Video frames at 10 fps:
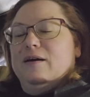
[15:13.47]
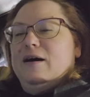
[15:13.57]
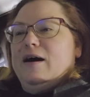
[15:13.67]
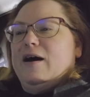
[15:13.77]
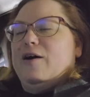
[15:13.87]

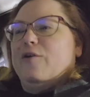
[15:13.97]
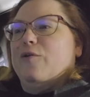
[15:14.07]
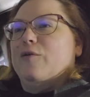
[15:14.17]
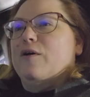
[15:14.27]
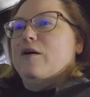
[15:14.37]

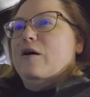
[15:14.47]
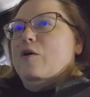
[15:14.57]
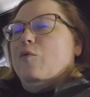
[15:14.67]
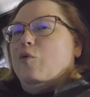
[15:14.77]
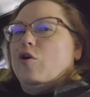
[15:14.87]
how
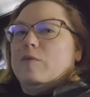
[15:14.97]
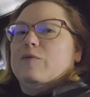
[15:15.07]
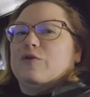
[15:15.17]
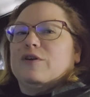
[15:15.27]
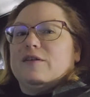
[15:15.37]
warm it
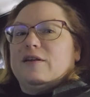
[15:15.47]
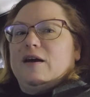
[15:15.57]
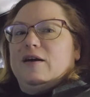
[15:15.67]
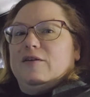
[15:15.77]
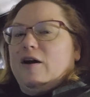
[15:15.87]
was going to
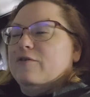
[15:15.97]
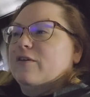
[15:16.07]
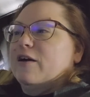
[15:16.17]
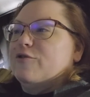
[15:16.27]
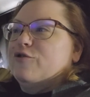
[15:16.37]
stay, because
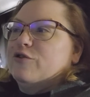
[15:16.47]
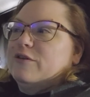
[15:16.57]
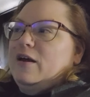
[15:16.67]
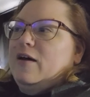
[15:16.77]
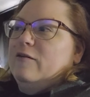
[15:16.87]
obviously I
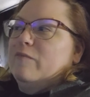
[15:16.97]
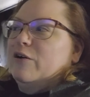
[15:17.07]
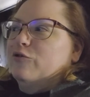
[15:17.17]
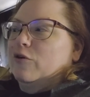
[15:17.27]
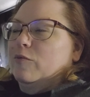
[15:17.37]
just have my
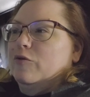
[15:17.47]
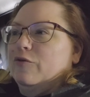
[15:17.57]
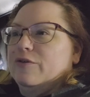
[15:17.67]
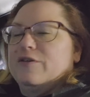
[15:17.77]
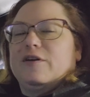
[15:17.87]

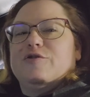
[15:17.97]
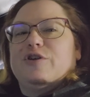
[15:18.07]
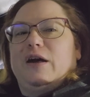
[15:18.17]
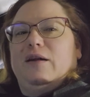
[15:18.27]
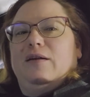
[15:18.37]
normal
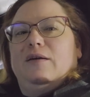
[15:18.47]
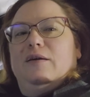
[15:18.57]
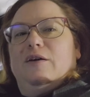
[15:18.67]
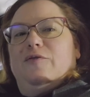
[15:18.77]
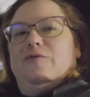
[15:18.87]
sunshade
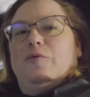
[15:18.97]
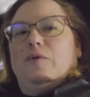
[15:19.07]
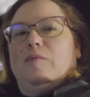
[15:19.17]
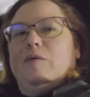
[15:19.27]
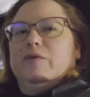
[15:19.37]

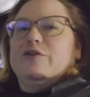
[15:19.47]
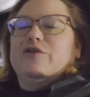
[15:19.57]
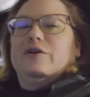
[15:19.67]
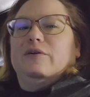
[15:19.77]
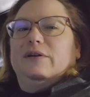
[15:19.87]
for my
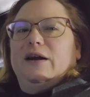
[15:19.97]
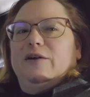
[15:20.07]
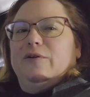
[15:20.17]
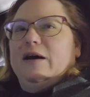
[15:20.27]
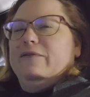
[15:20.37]
windshield, and I
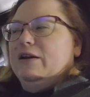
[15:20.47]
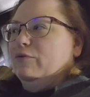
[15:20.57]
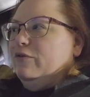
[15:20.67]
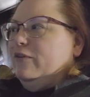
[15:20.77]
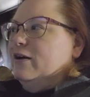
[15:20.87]
don't have any
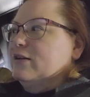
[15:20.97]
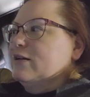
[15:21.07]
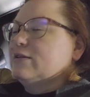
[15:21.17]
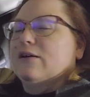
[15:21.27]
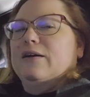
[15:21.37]

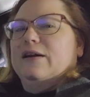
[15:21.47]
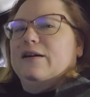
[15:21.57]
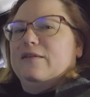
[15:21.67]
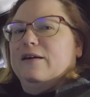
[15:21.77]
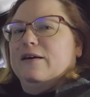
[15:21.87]
reflectix on
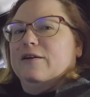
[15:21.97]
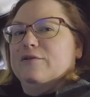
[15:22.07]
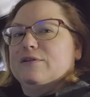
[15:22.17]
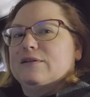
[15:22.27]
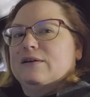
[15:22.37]
anything
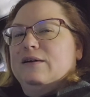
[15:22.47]
else.